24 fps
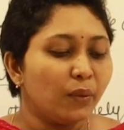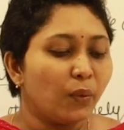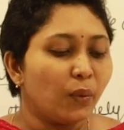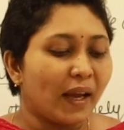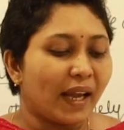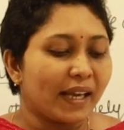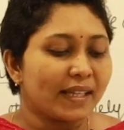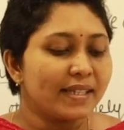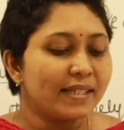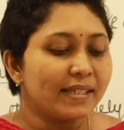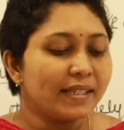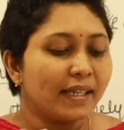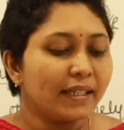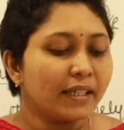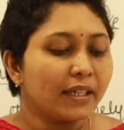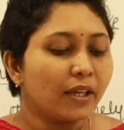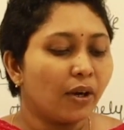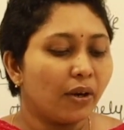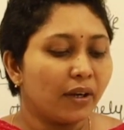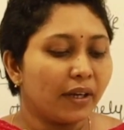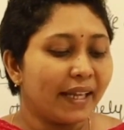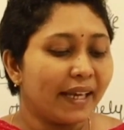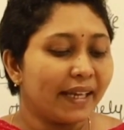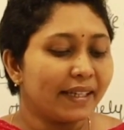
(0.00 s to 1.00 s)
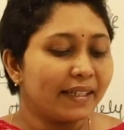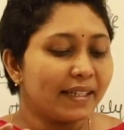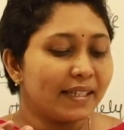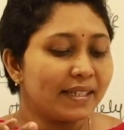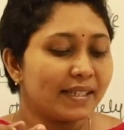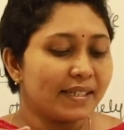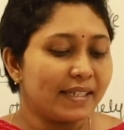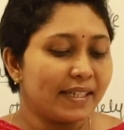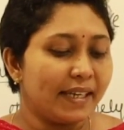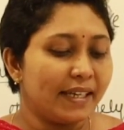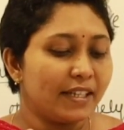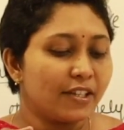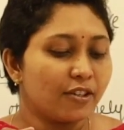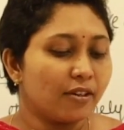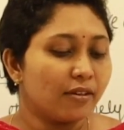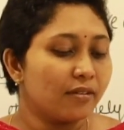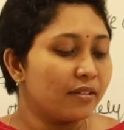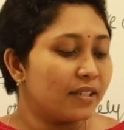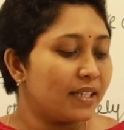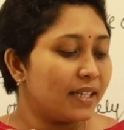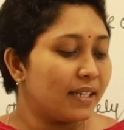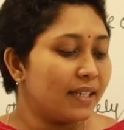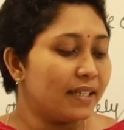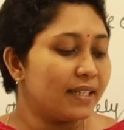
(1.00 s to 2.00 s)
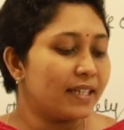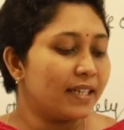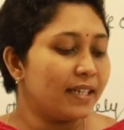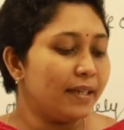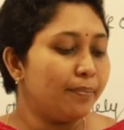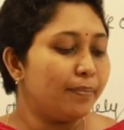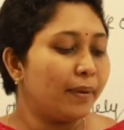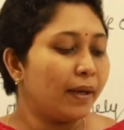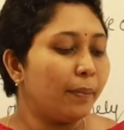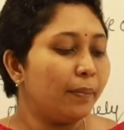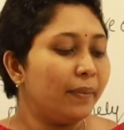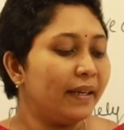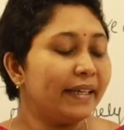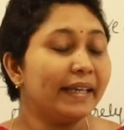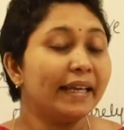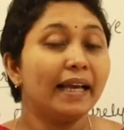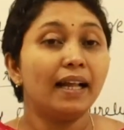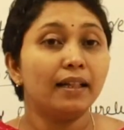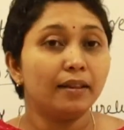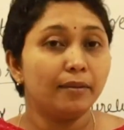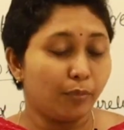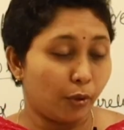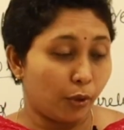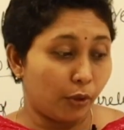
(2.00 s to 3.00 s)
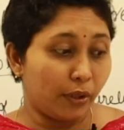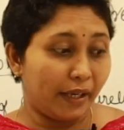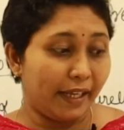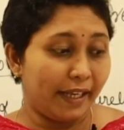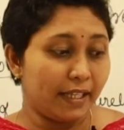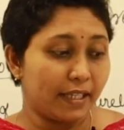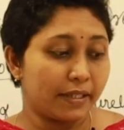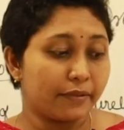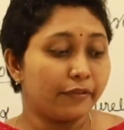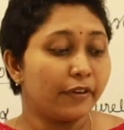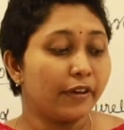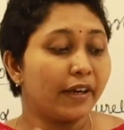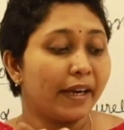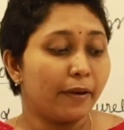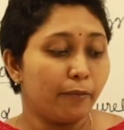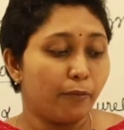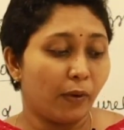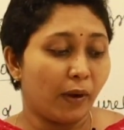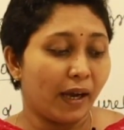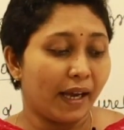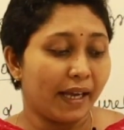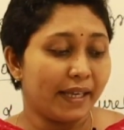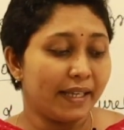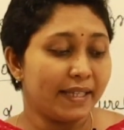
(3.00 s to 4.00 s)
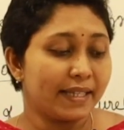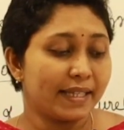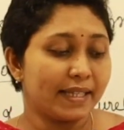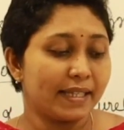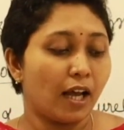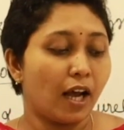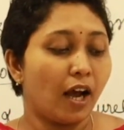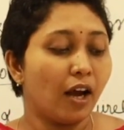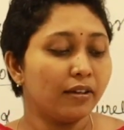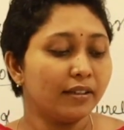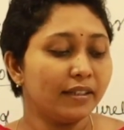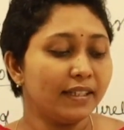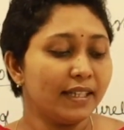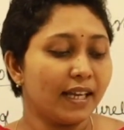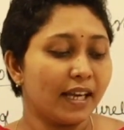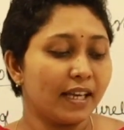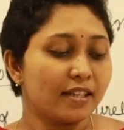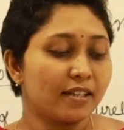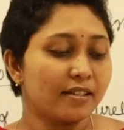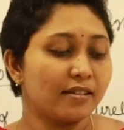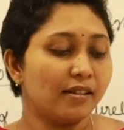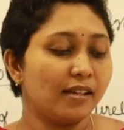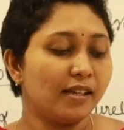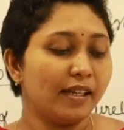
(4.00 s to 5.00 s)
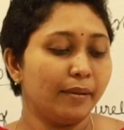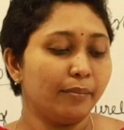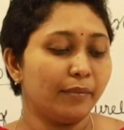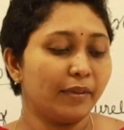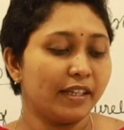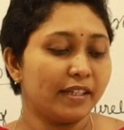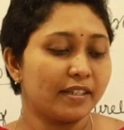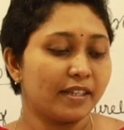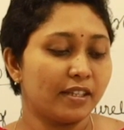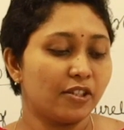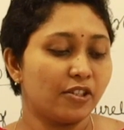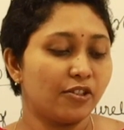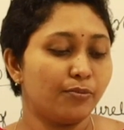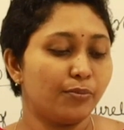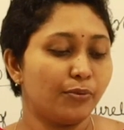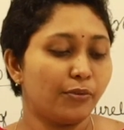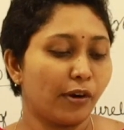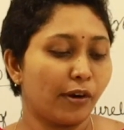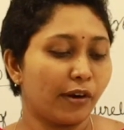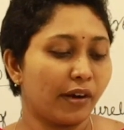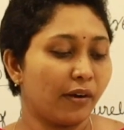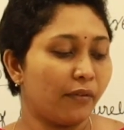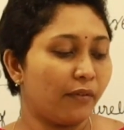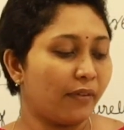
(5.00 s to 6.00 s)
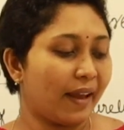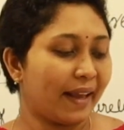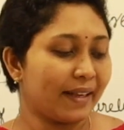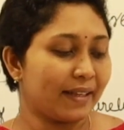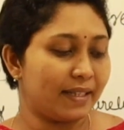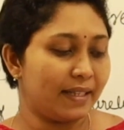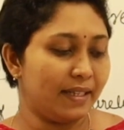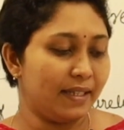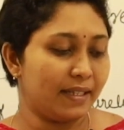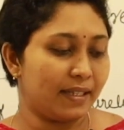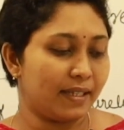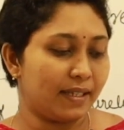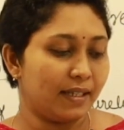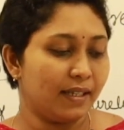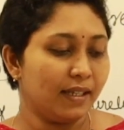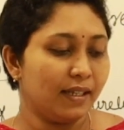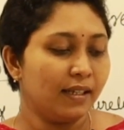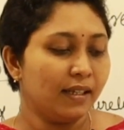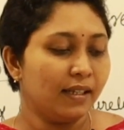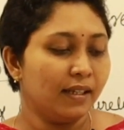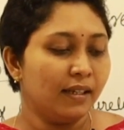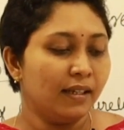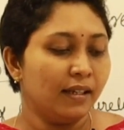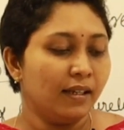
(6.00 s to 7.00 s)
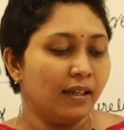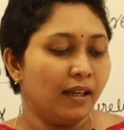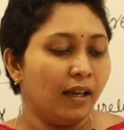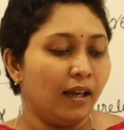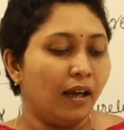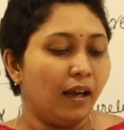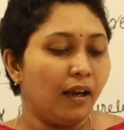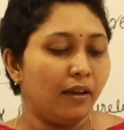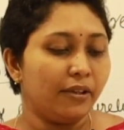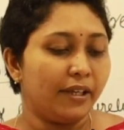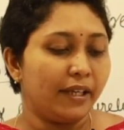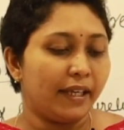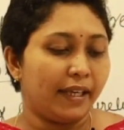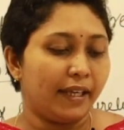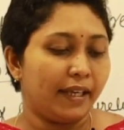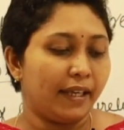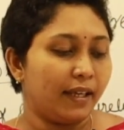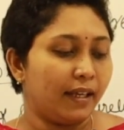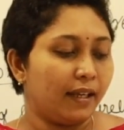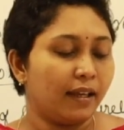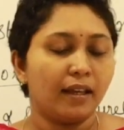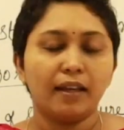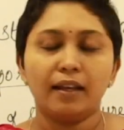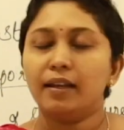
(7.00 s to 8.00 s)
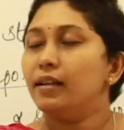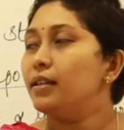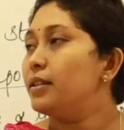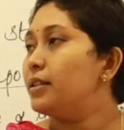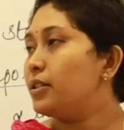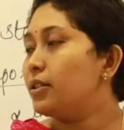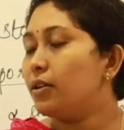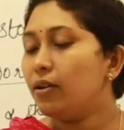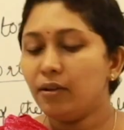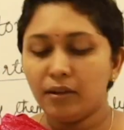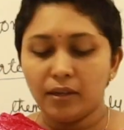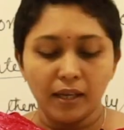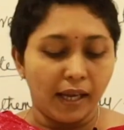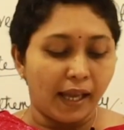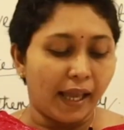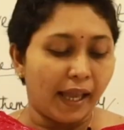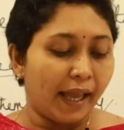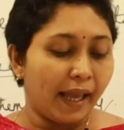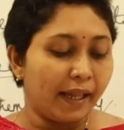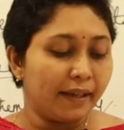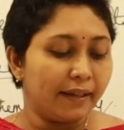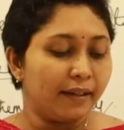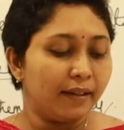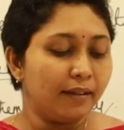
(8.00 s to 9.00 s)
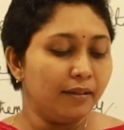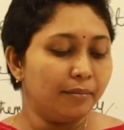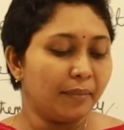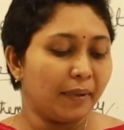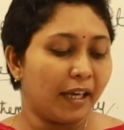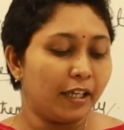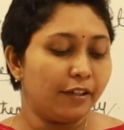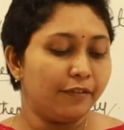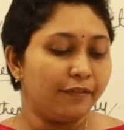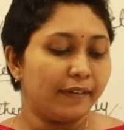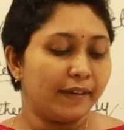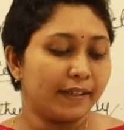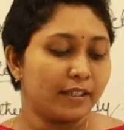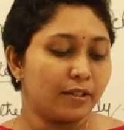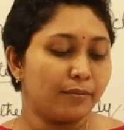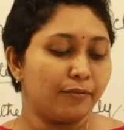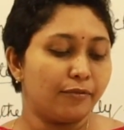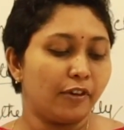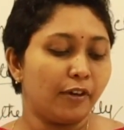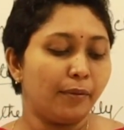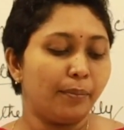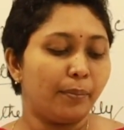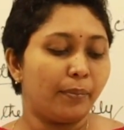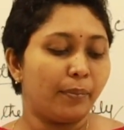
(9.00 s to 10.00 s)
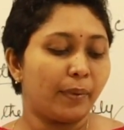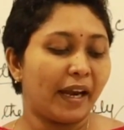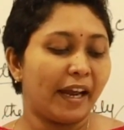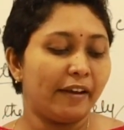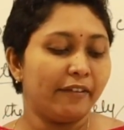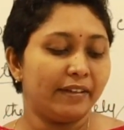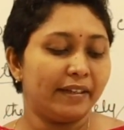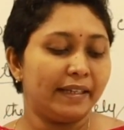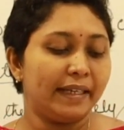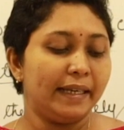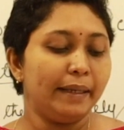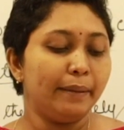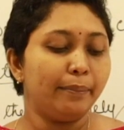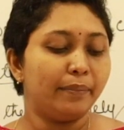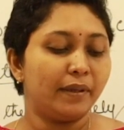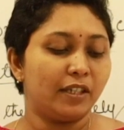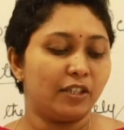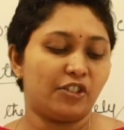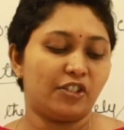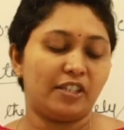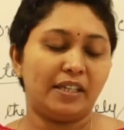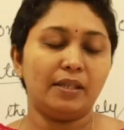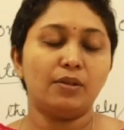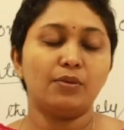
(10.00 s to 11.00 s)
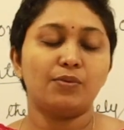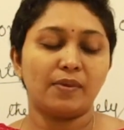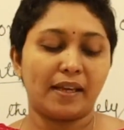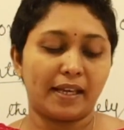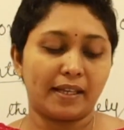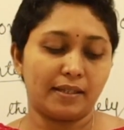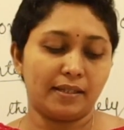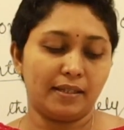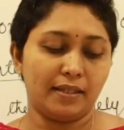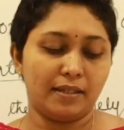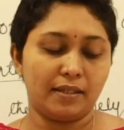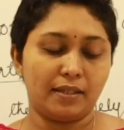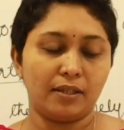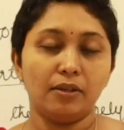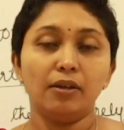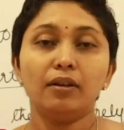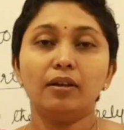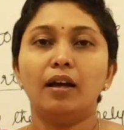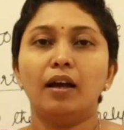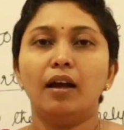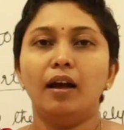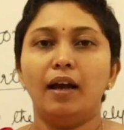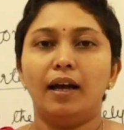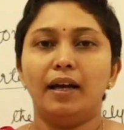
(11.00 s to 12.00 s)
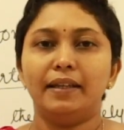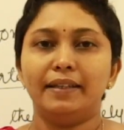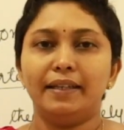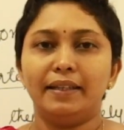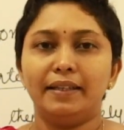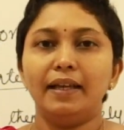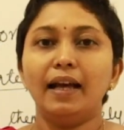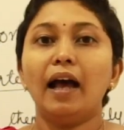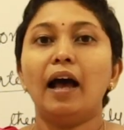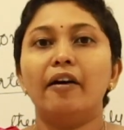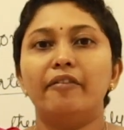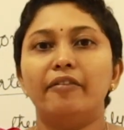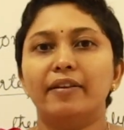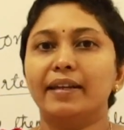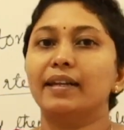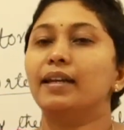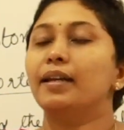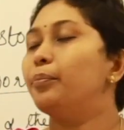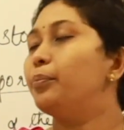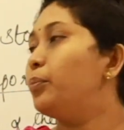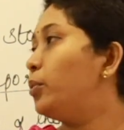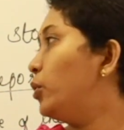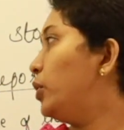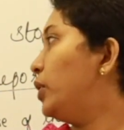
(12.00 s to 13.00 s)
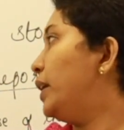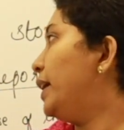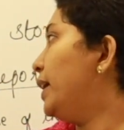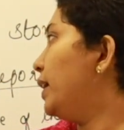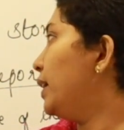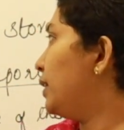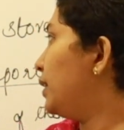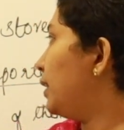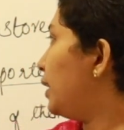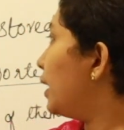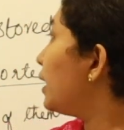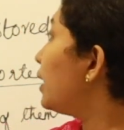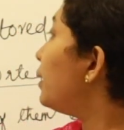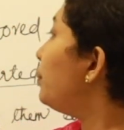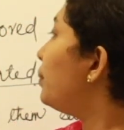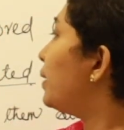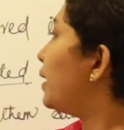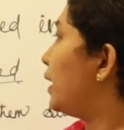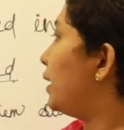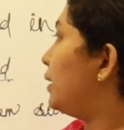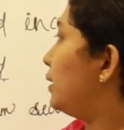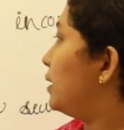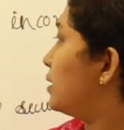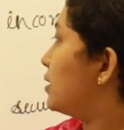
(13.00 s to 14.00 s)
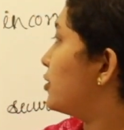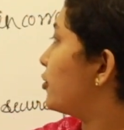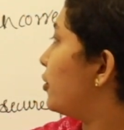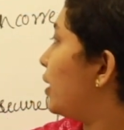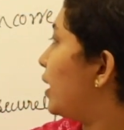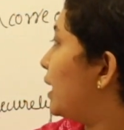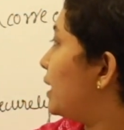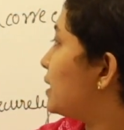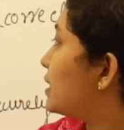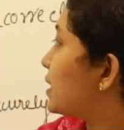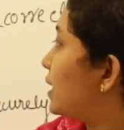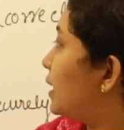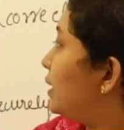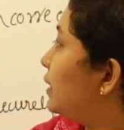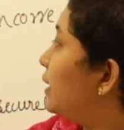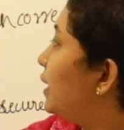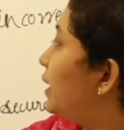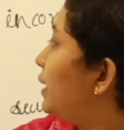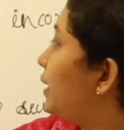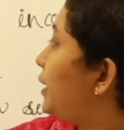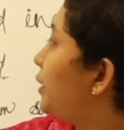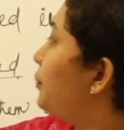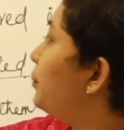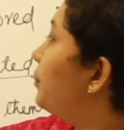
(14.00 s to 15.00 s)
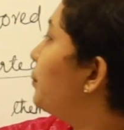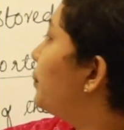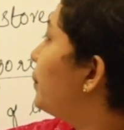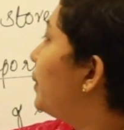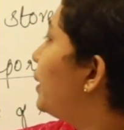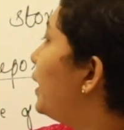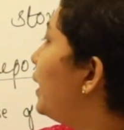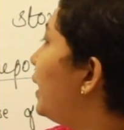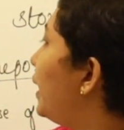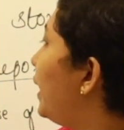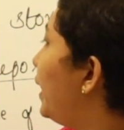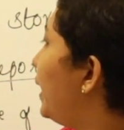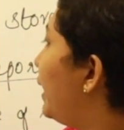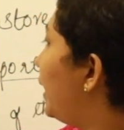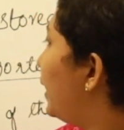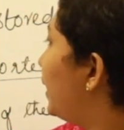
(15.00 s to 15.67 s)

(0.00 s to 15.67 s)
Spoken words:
the vaccine and contact the state or territory public health bodies for advice on the national immunization program vaccines. Okay, so and the manufacturer for privately purchased vaccines. So adayda avare report cheyanannana parayana. So answer endayirikkum, A.